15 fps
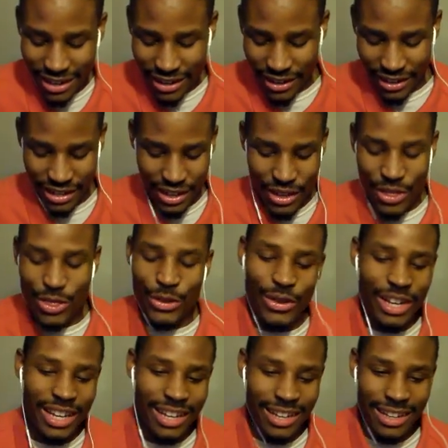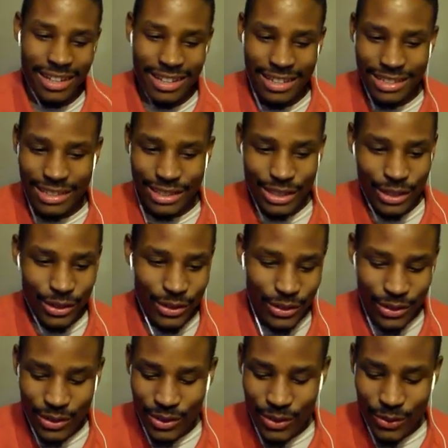Alright, three,
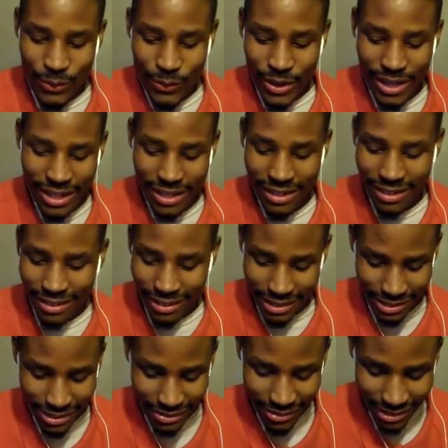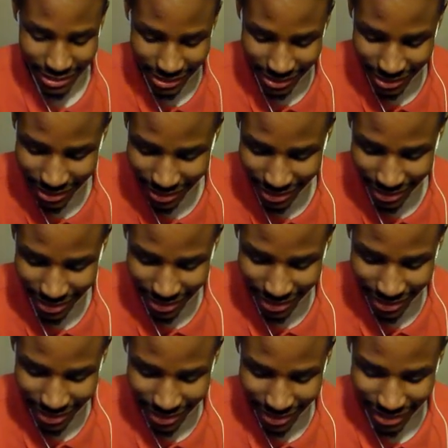two, one. Let's do this. Go.
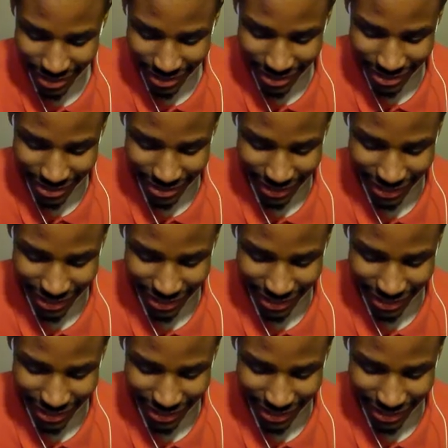Come on.